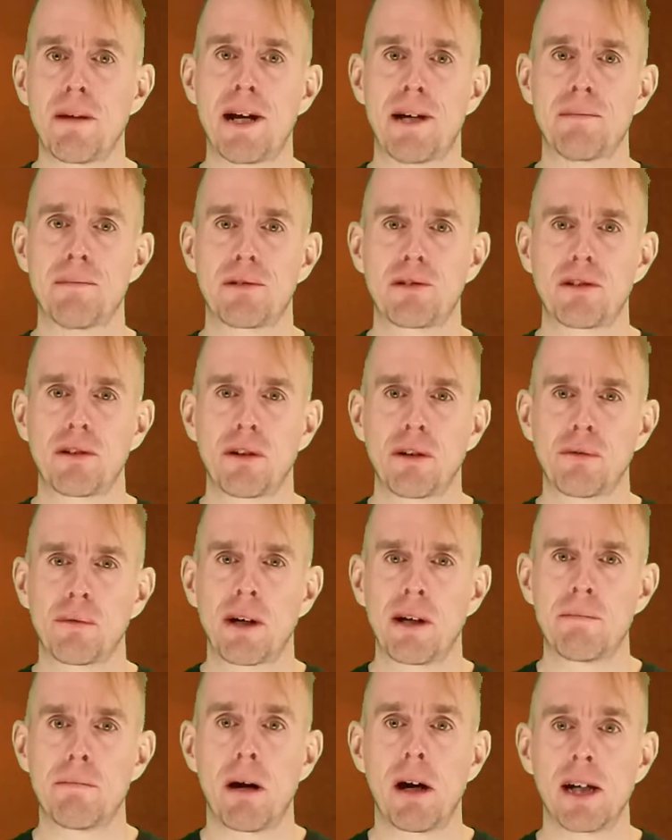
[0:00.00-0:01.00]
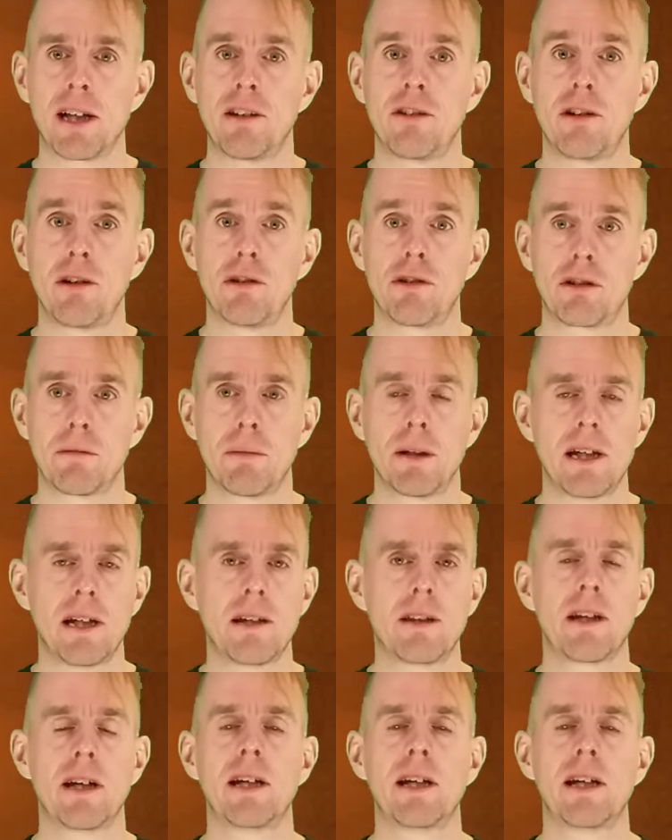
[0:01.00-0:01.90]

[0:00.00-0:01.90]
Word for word: maps of where mines used to be,